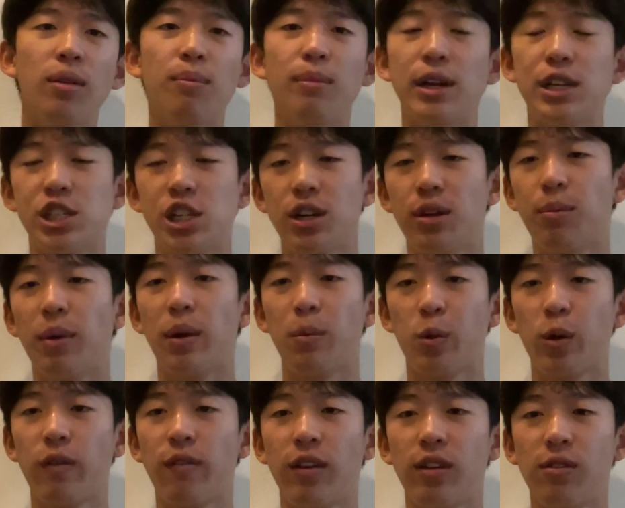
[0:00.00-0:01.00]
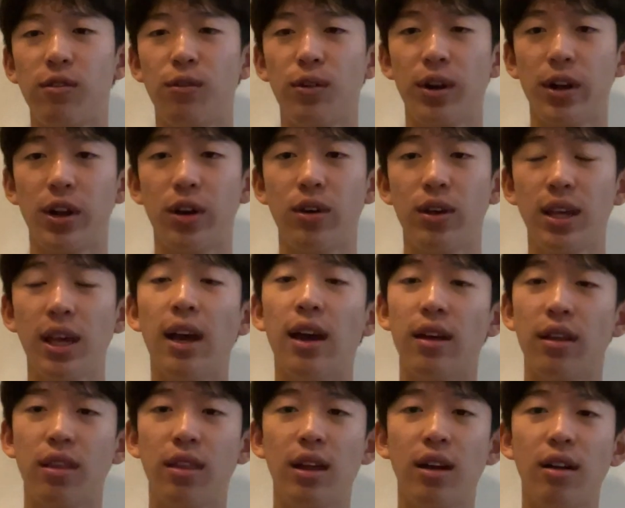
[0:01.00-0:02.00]
mentioned in my previous video, yeah,
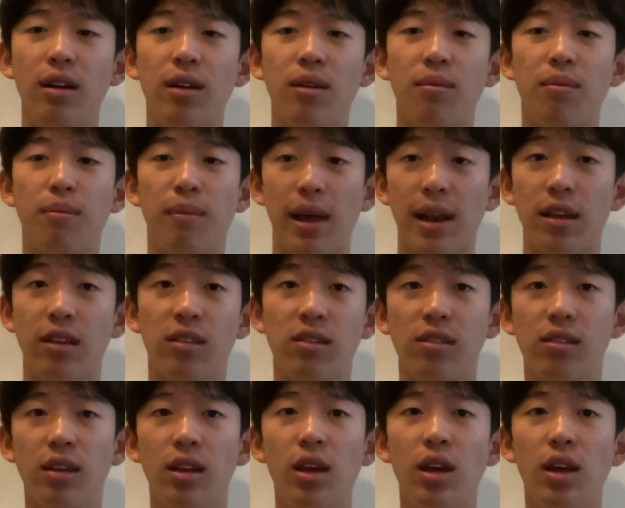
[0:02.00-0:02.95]
they're a menace.